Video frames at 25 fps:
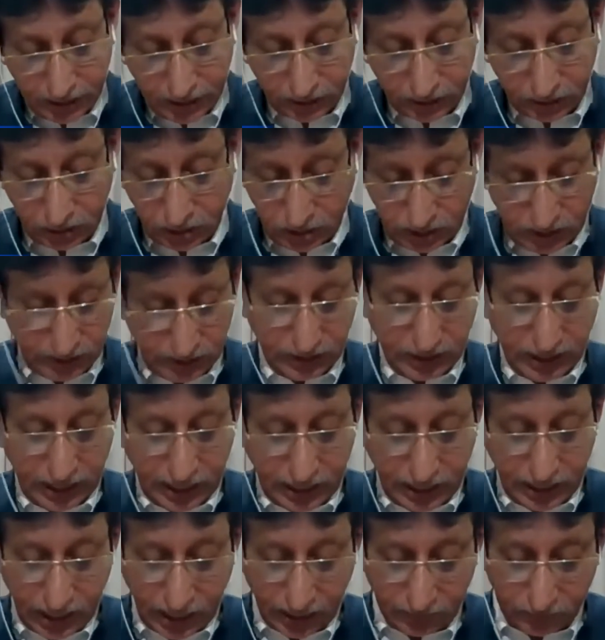In the
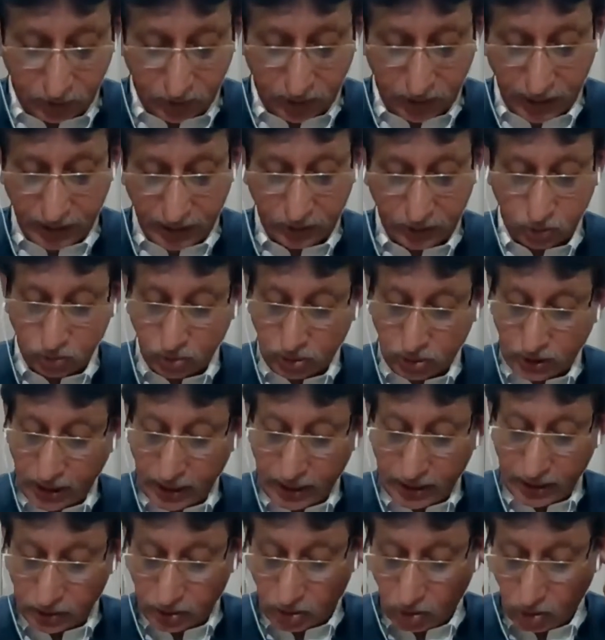end, I would like to
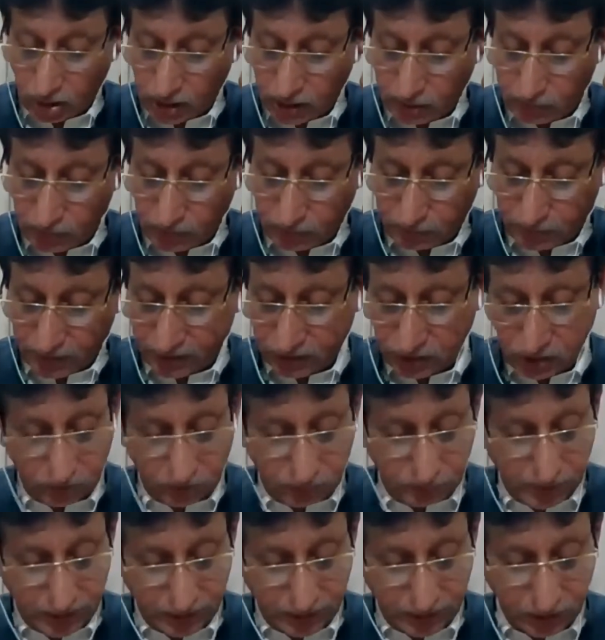thank the Honorable
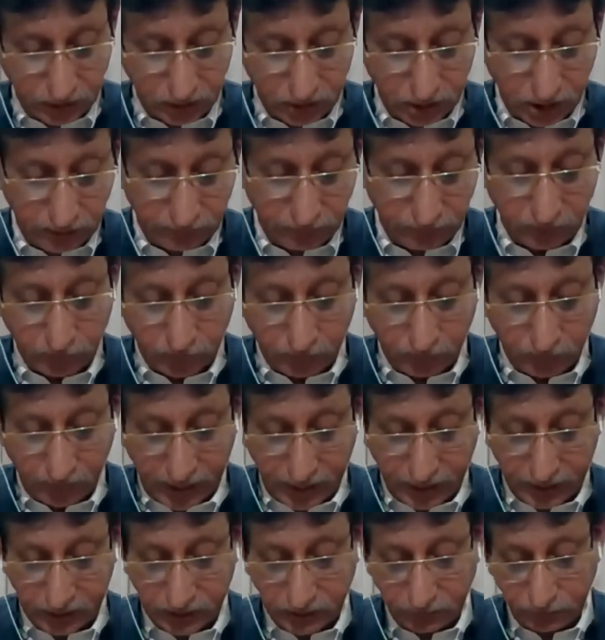President of Pakistan for
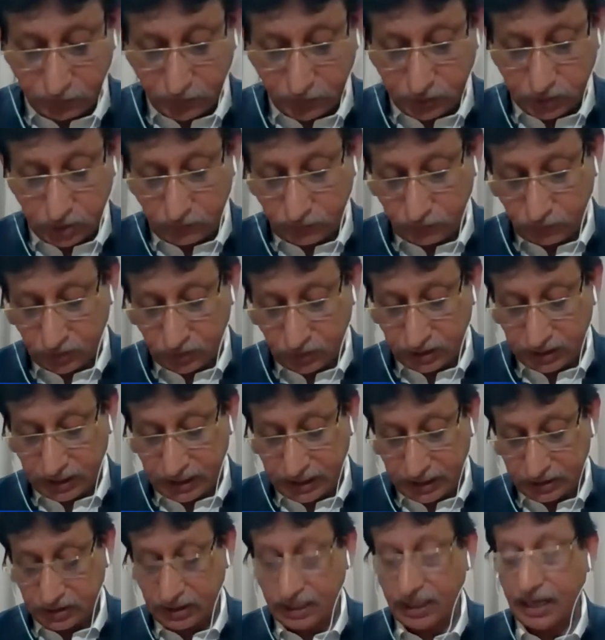providing the vision for the
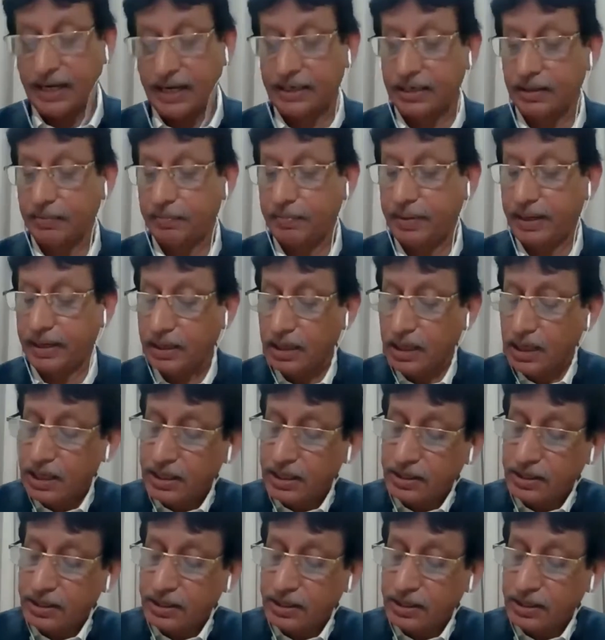National Idea Bank.